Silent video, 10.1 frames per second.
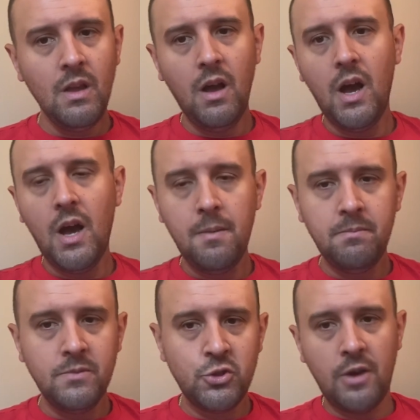
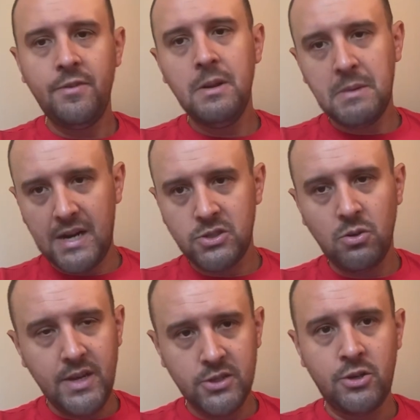Jean-Philippe
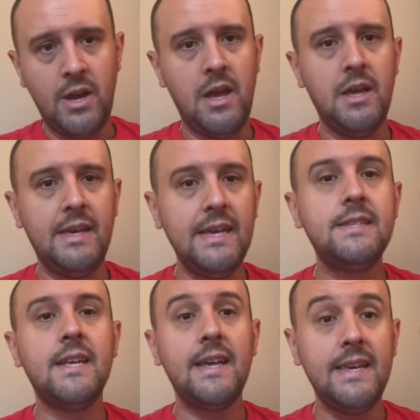Crasso yesterday. He
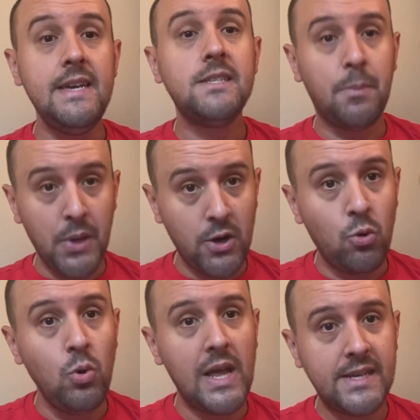said that he's a player
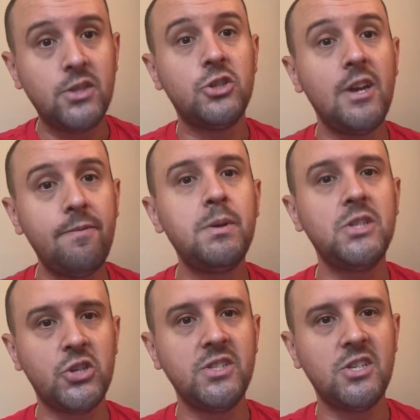who likes to shift
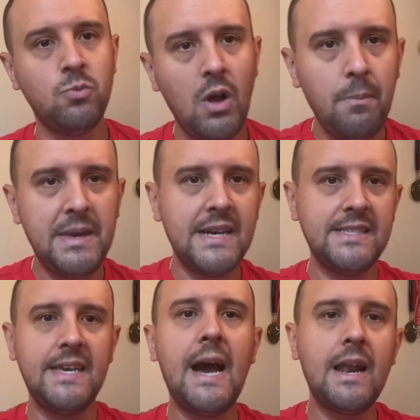positions as well because
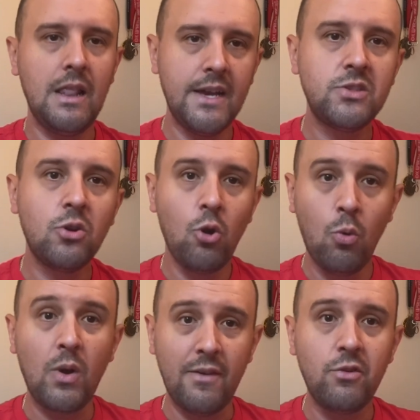he kind of likes to go
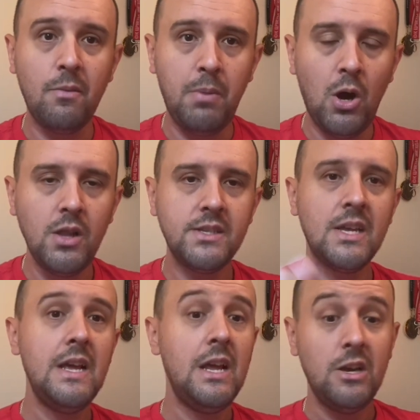wherever the ball is.
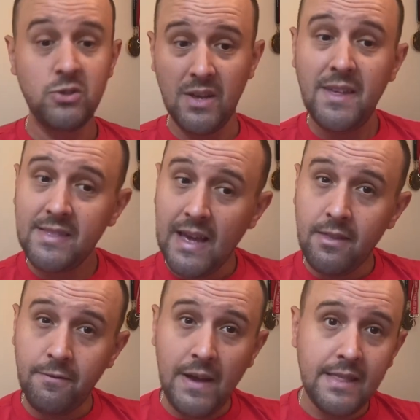So I think that
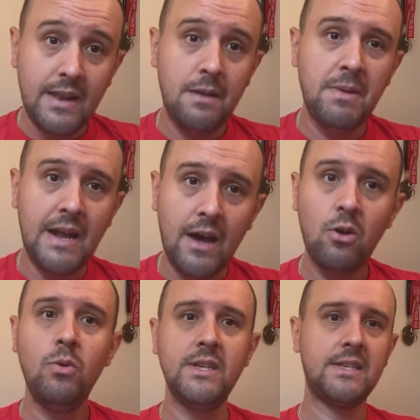the fact that Edmund
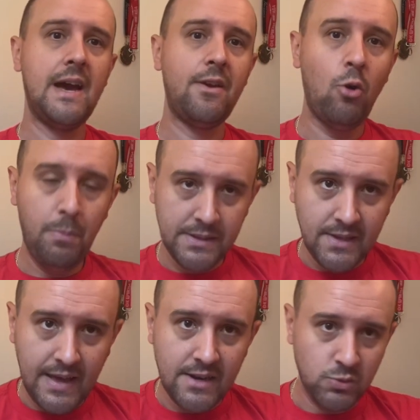Addo is kind of open to
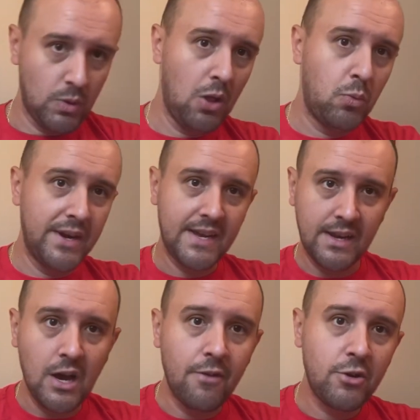that as well, where he can
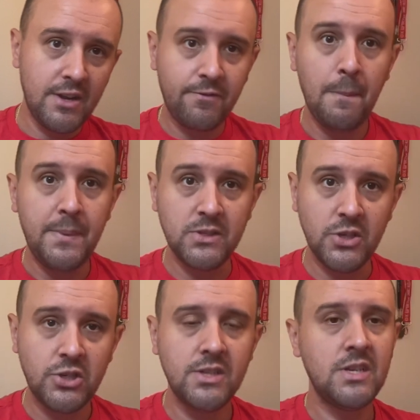cover different
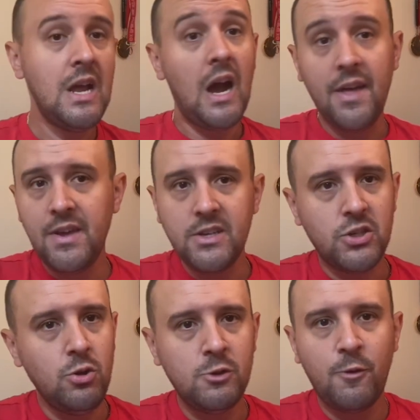positions, I think
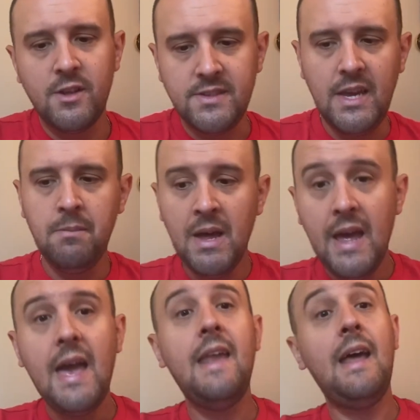is huge for the team.
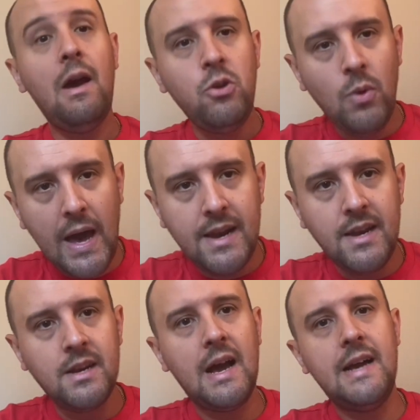And now you add
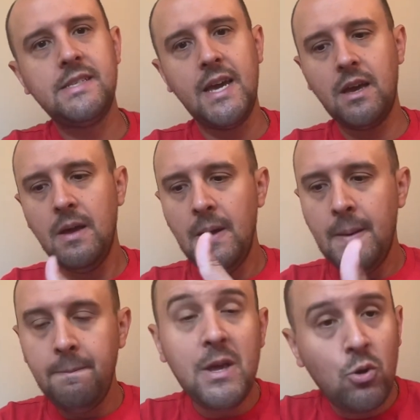in guys like
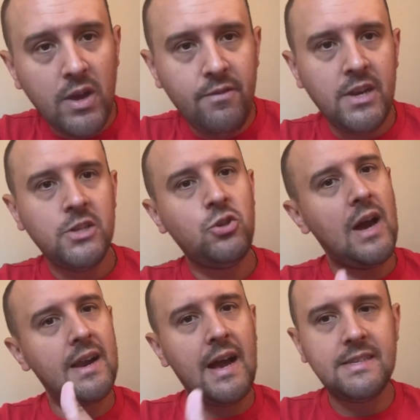Mirko Ivanić, you
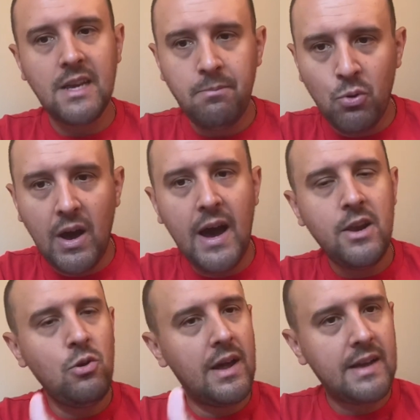add guys like
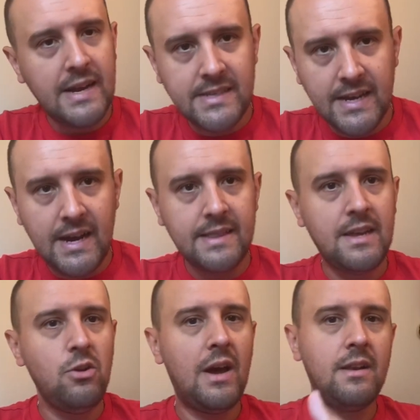Bukari, you add guys like Kata,
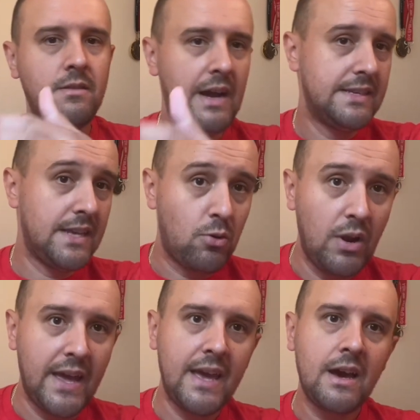you add guys like
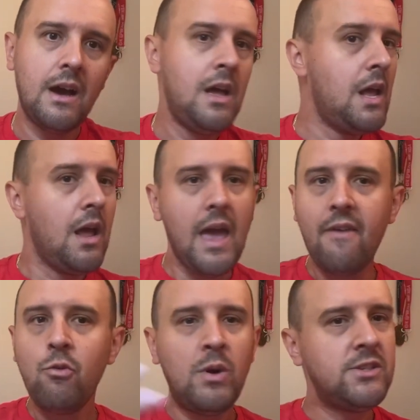Olayinka.
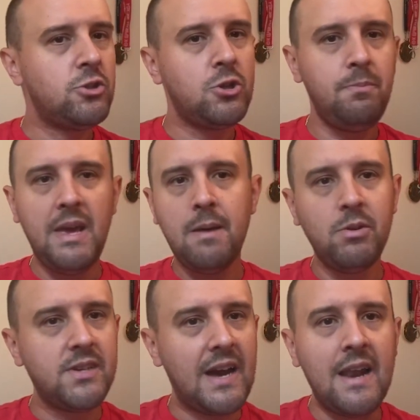Everyone should be able
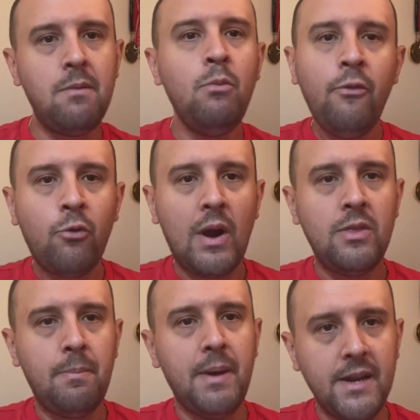to kind of move around
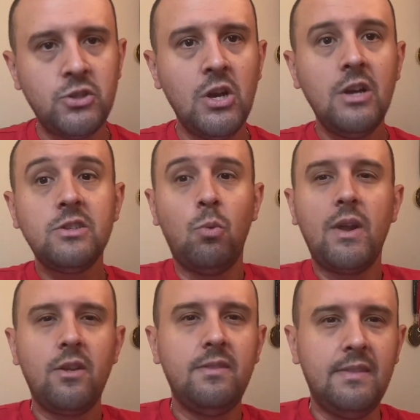the pitch to where
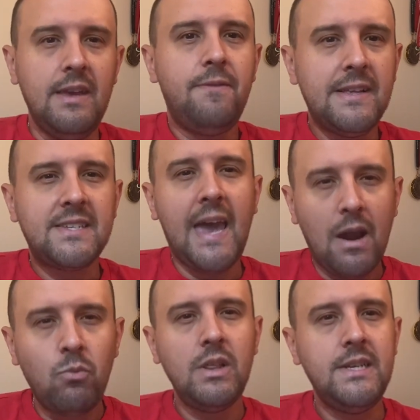the defense
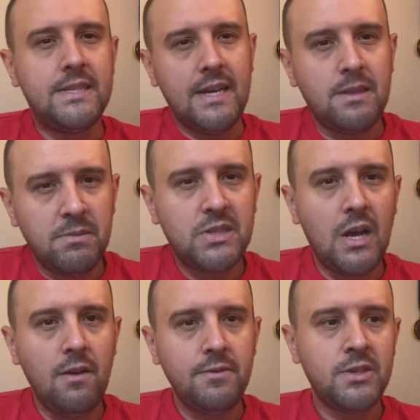can't really set
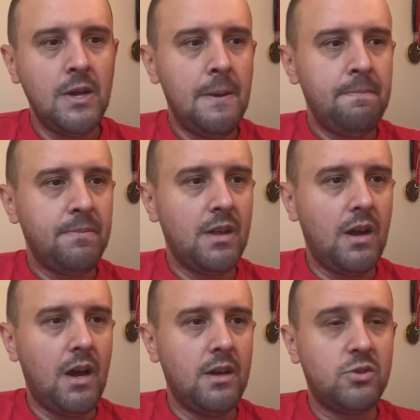themselves
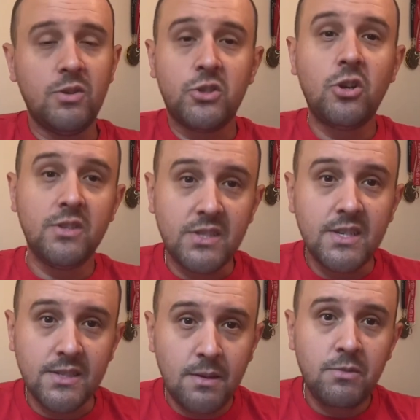to a certain
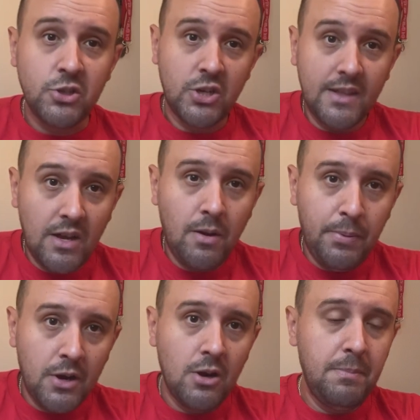system to shut down a
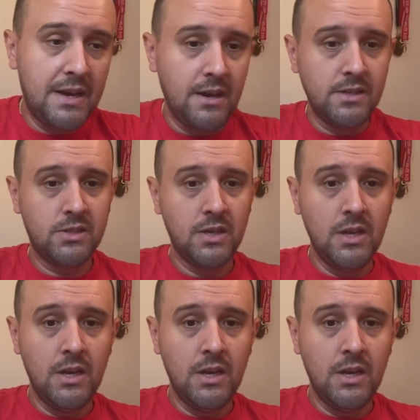player, because